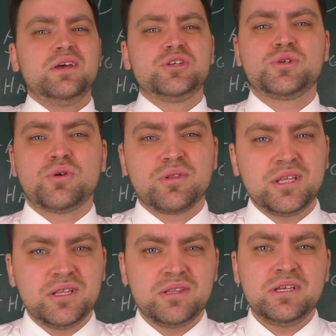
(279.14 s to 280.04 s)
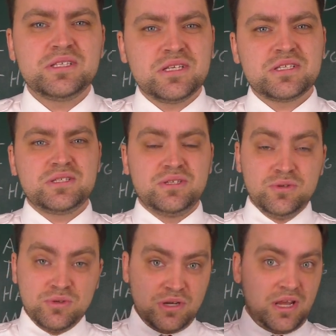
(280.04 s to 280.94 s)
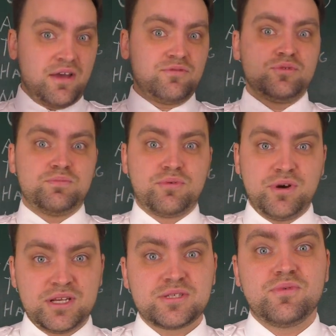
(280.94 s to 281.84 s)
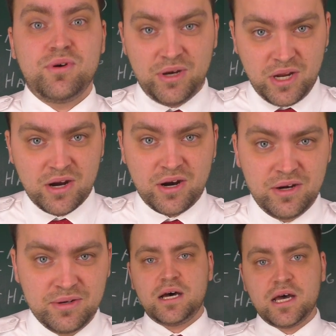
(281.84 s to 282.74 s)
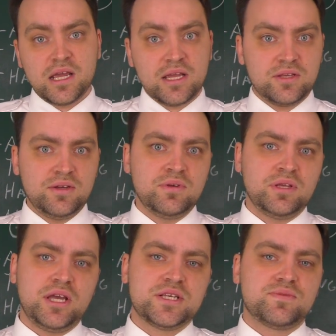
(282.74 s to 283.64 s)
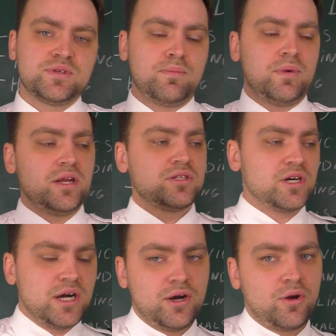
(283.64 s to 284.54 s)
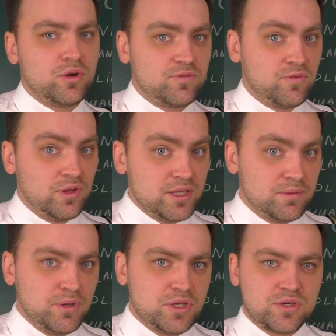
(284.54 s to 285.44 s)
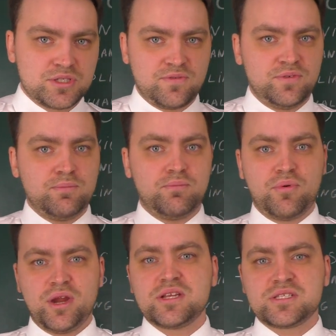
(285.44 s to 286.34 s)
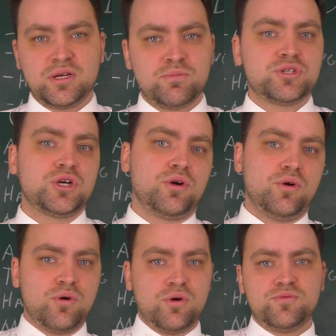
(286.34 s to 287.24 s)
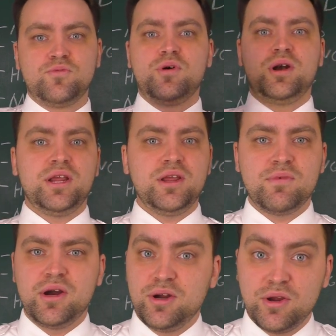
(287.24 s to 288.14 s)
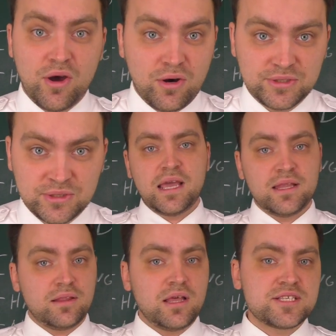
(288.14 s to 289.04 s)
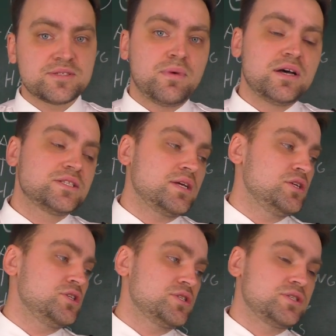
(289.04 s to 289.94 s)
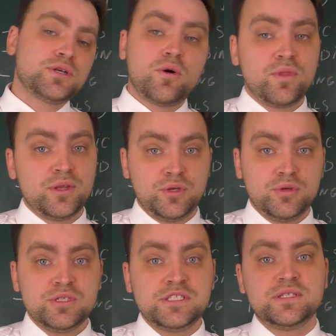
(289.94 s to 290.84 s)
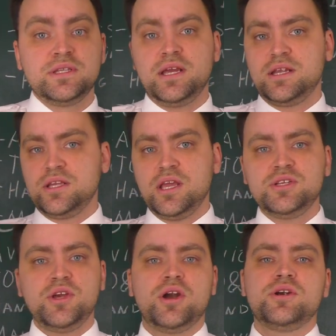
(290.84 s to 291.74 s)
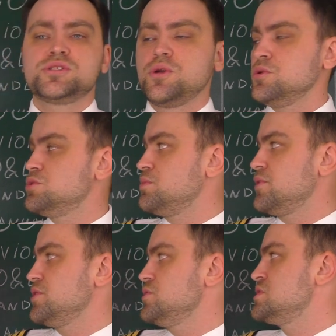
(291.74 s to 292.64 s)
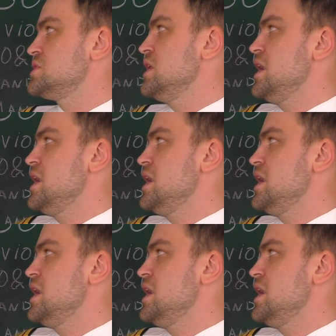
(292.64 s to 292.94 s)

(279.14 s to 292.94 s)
short landing distance, you have to press very hard. I had even case with my tire got flattened because of the brakes temperature got very, very hot. And last month I just saw the news that ATR is going to produce